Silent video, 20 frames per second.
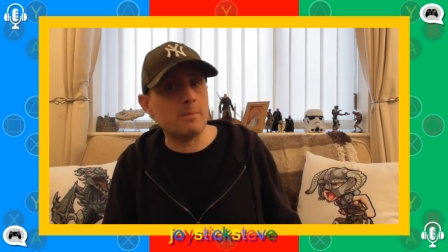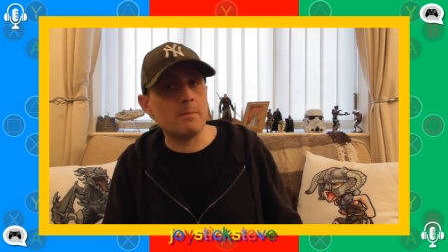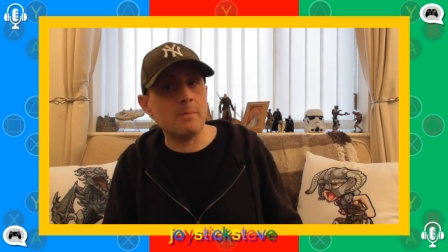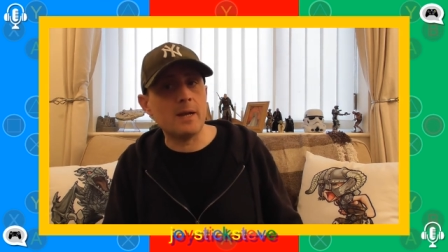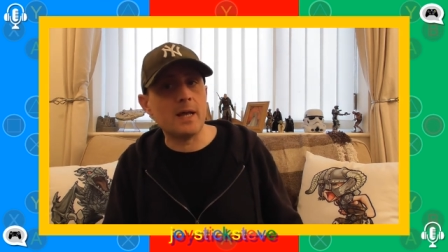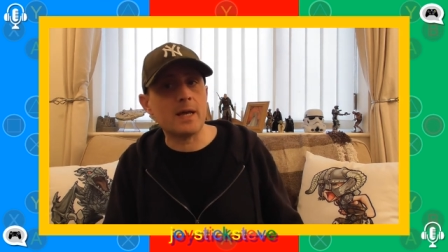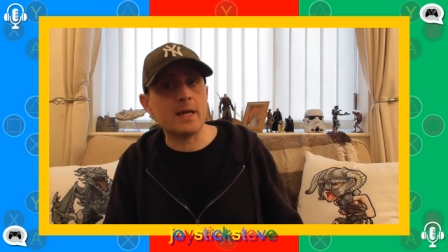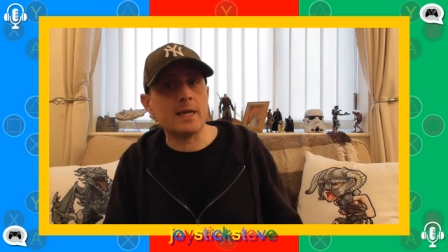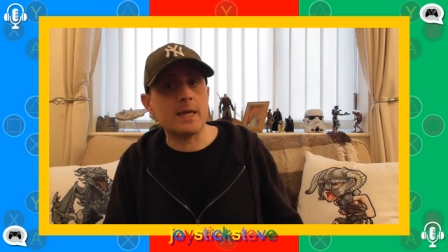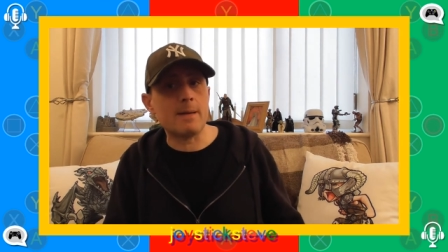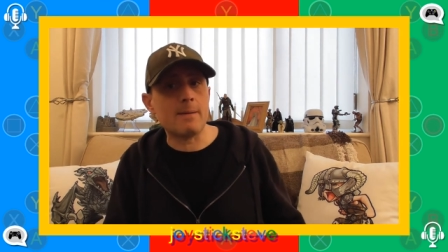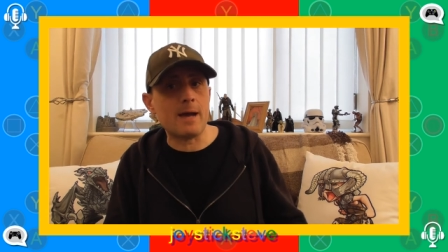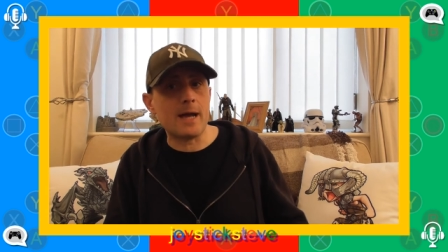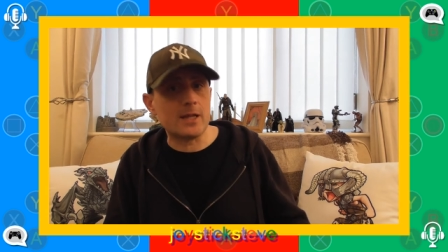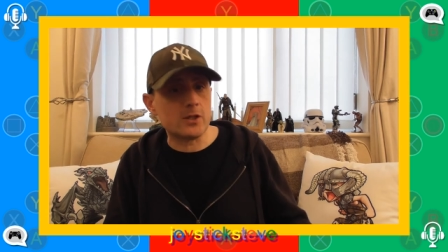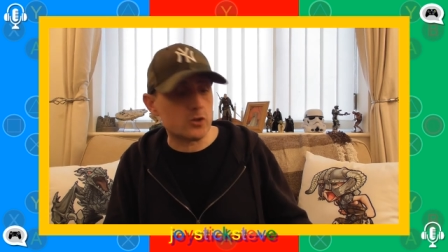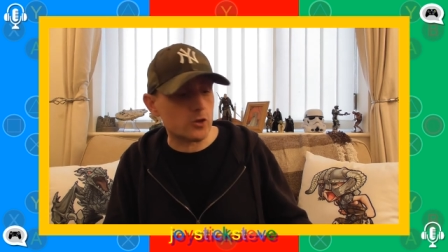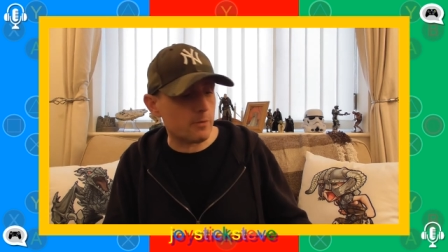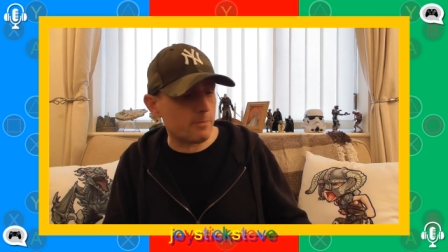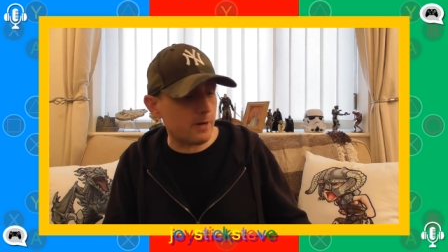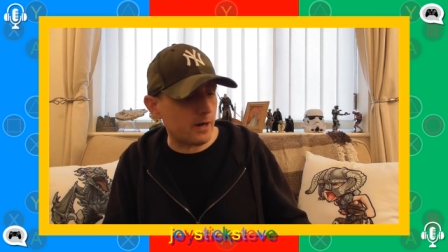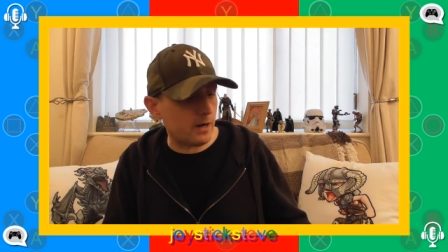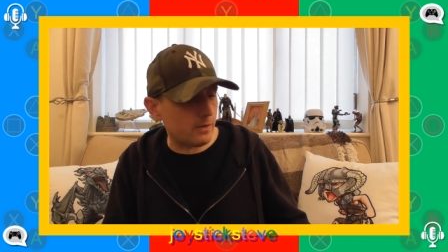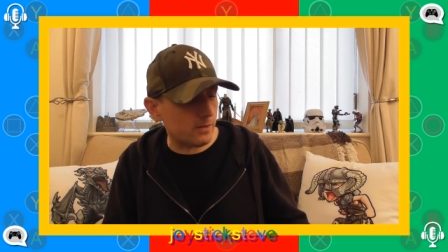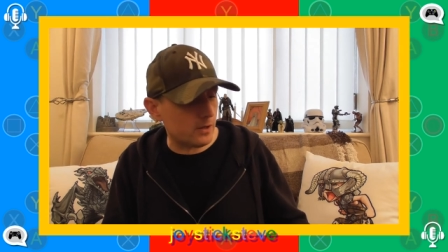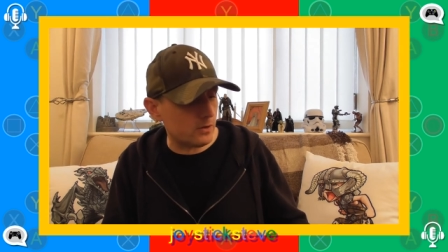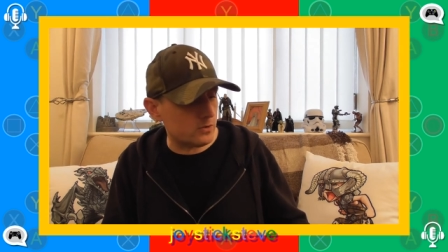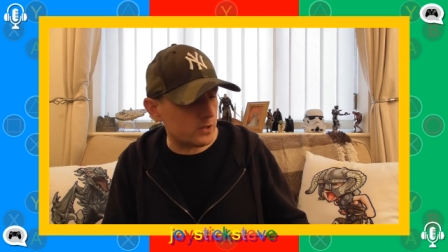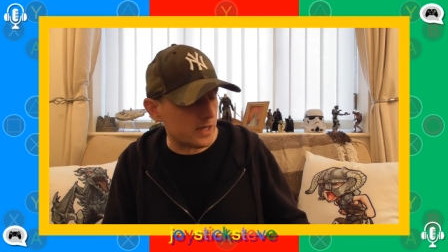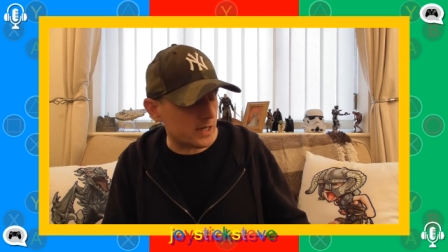The minute I can get my hands on a
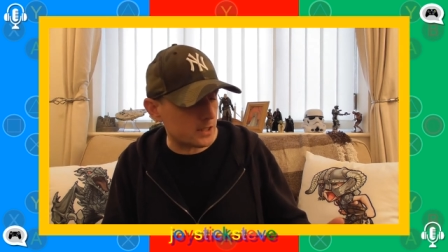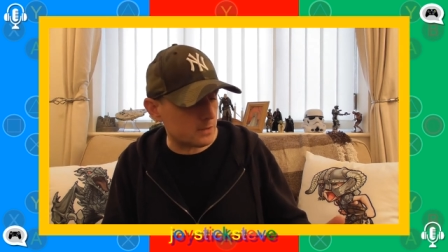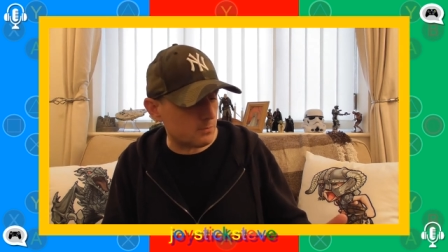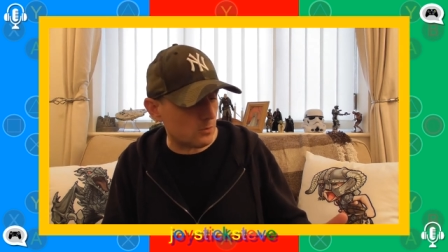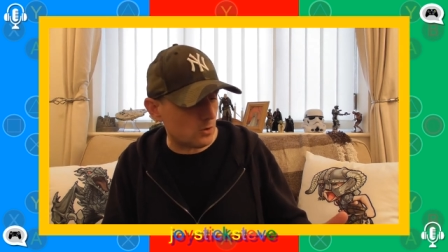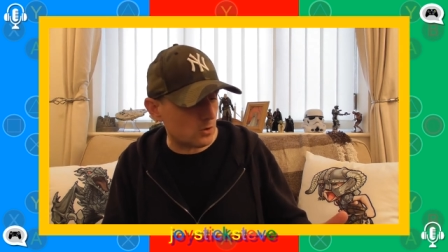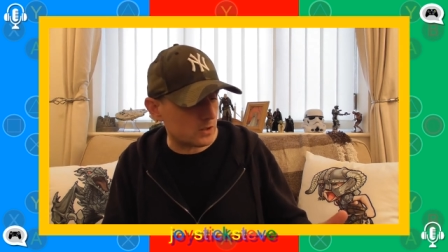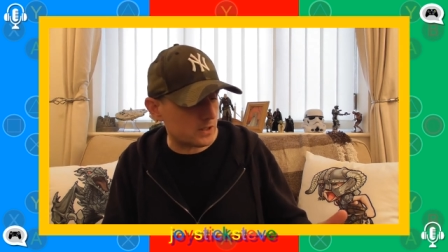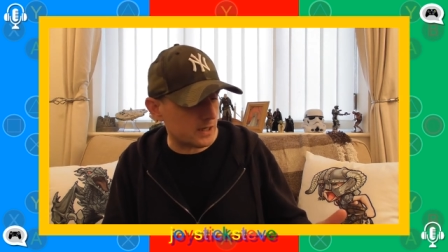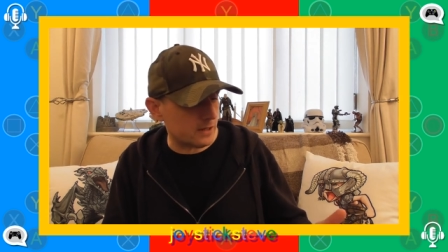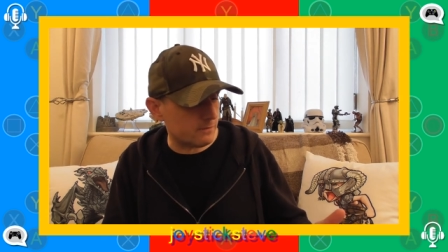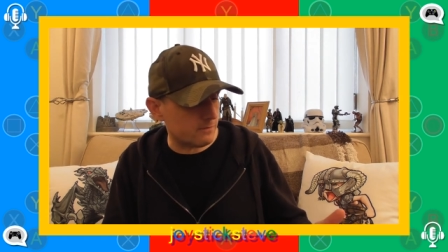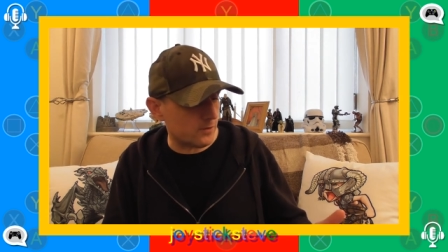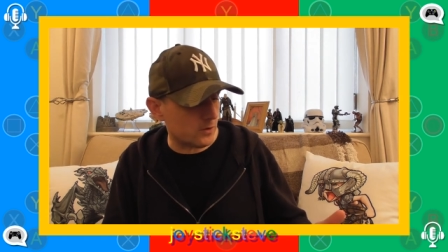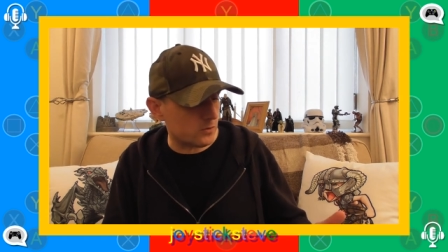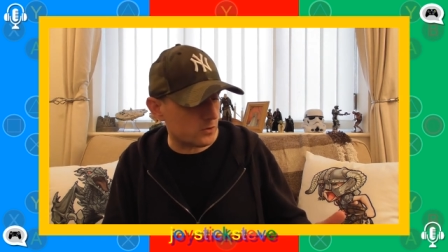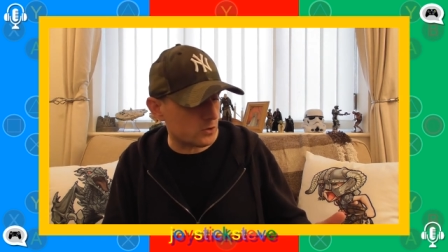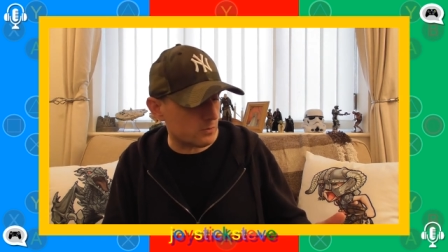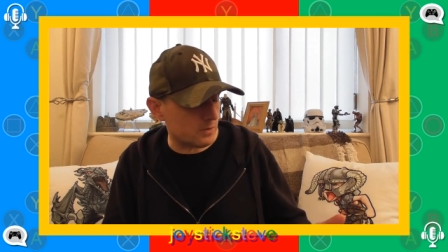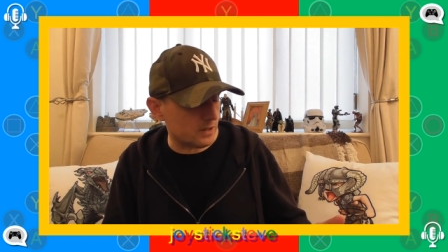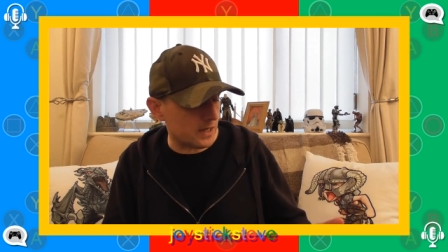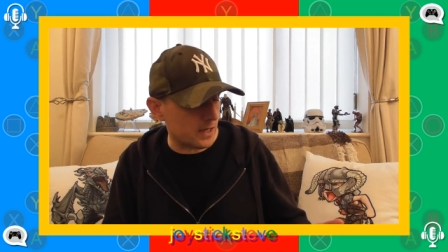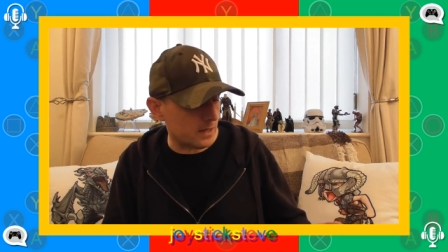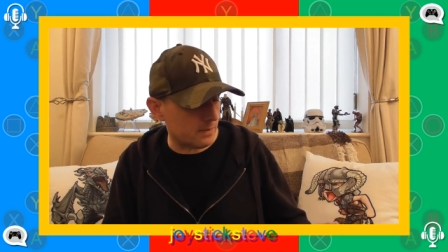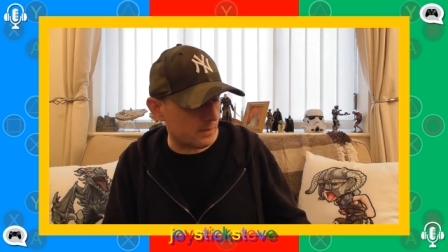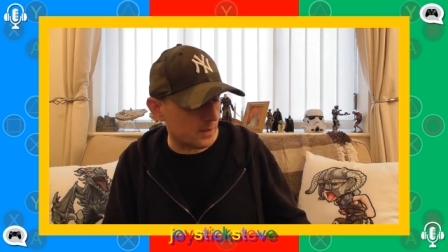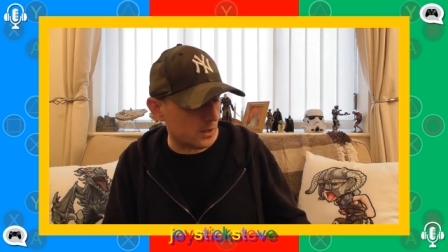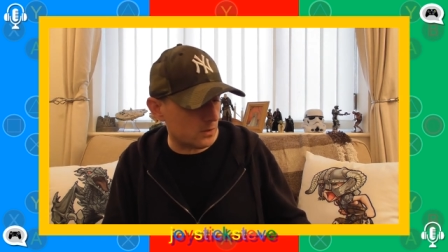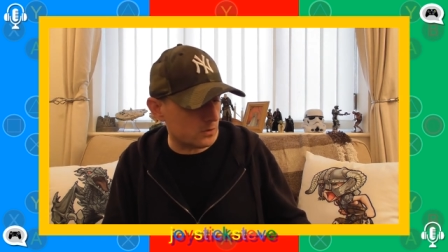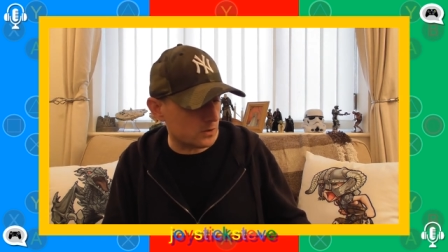pair of those Xbox headphones, I'll be
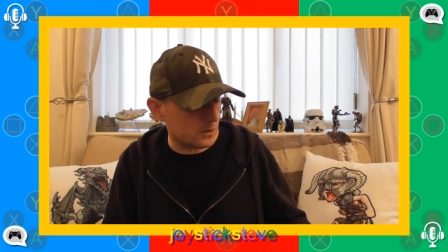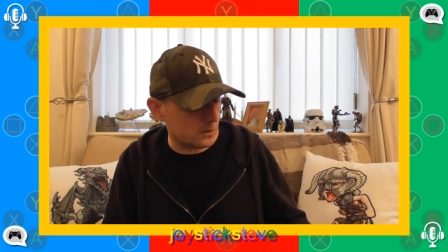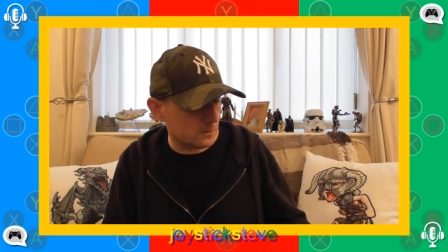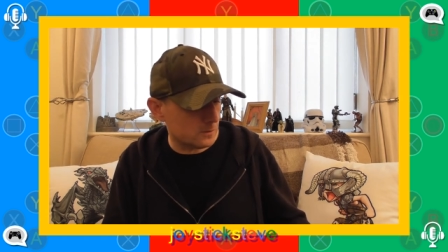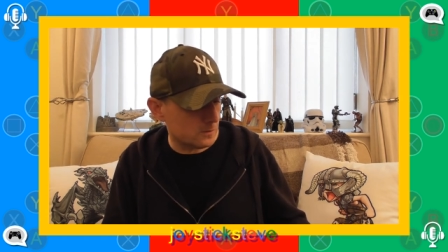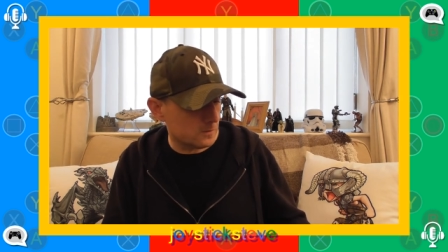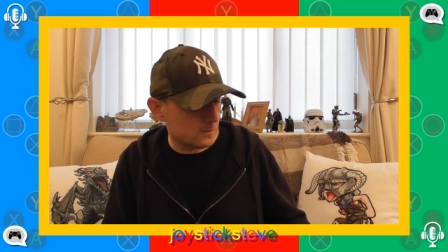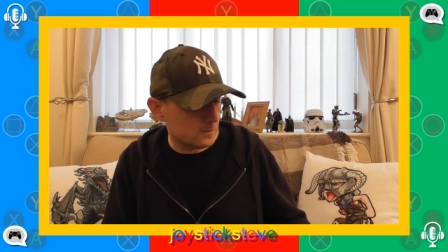getting those.